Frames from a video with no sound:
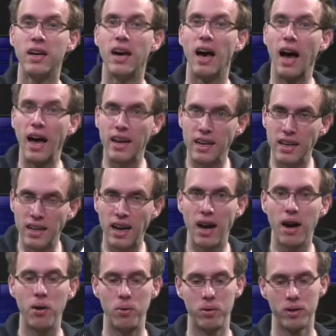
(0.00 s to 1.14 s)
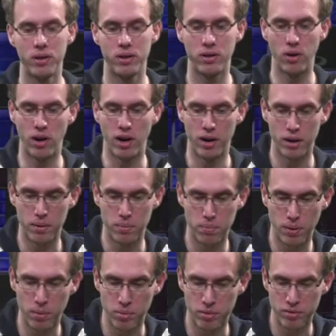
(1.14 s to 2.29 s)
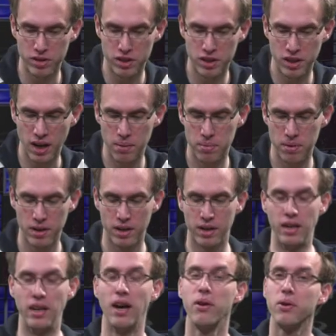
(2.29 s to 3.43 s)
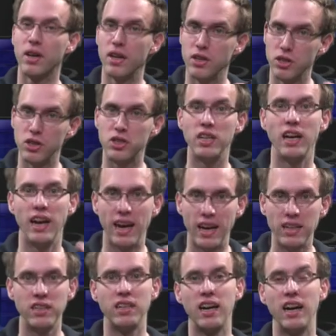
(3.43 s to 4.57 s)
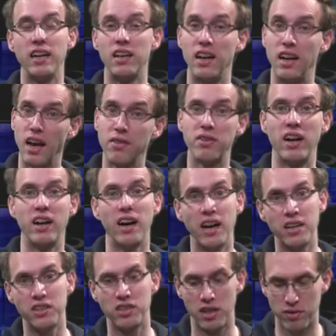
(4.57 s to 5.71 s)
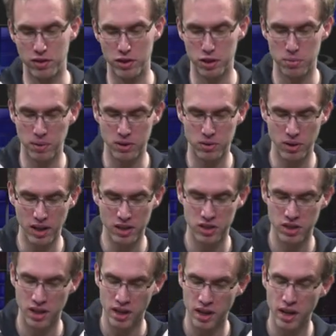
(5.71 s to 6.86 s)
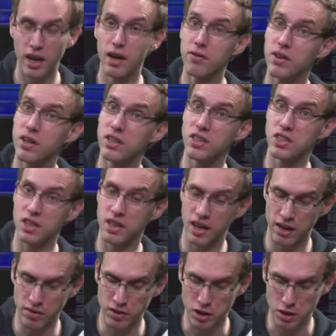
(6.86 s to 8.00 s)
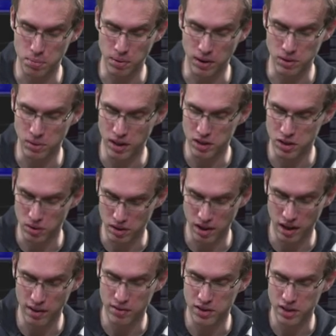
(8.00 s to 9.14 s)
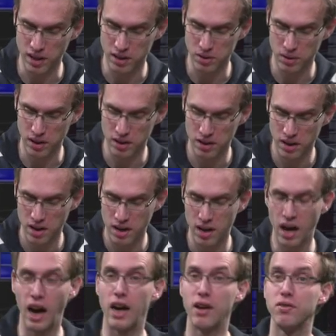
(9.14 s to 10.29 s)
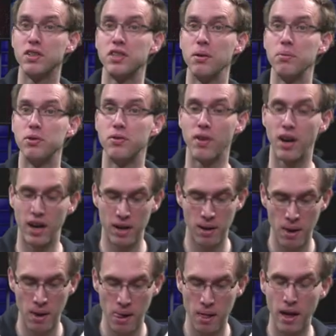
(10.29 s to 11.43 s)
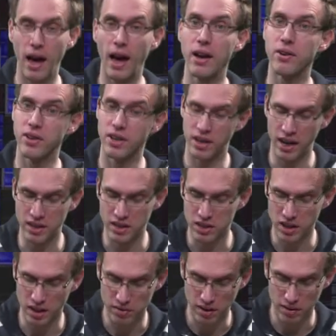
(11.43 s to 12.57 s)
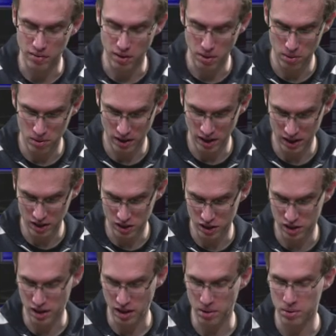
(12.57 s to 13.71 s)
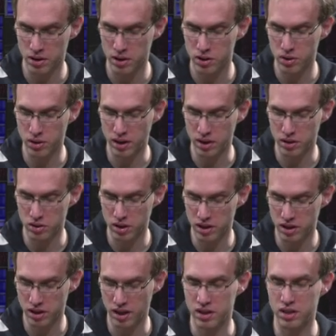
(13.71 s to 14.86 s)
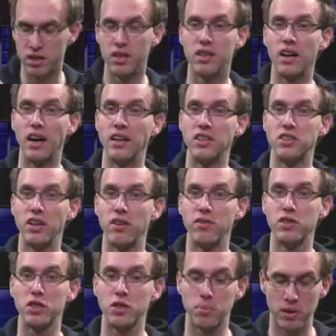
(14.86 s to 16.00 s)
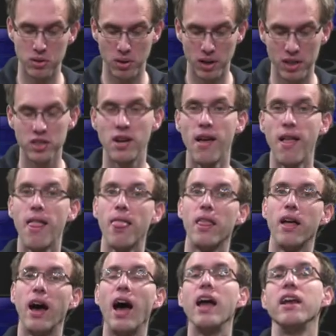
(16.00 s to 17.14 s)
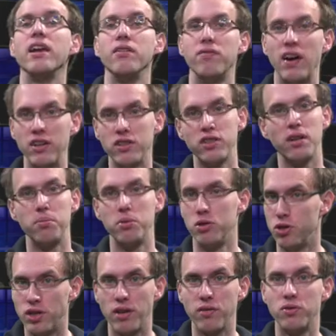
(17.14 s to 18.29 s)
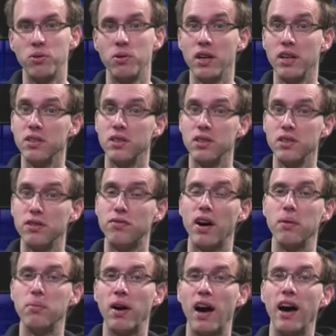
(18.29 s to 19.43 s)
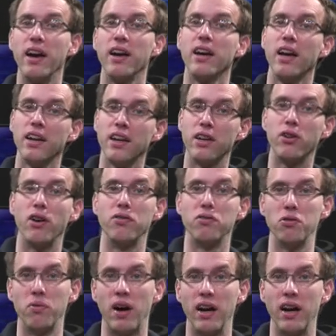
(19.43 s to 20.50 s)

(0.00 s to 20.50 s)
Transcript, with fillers: And now you are in a problem of this type. Now you can just integrate left and right hand side with respect to x. If you integrate with respect to x on the left hand side, you get i of x times y. And on the right hand side, we have only x's now. So you can just integrate right hand side with respect to x. And in the final step, you just have to divide by i, and there you have your y.